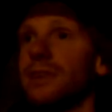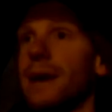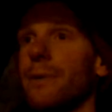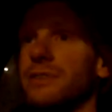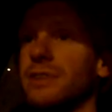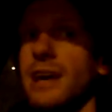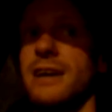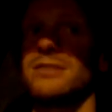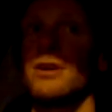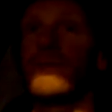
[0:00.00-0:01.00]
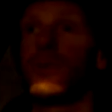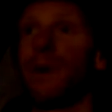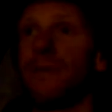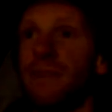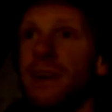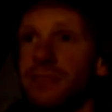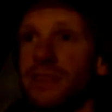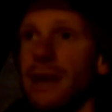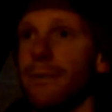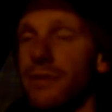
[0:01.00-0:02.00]
now it's a case of, do I fix the
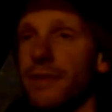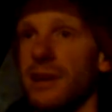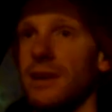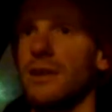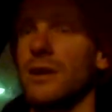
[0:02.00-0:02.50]
damn thing,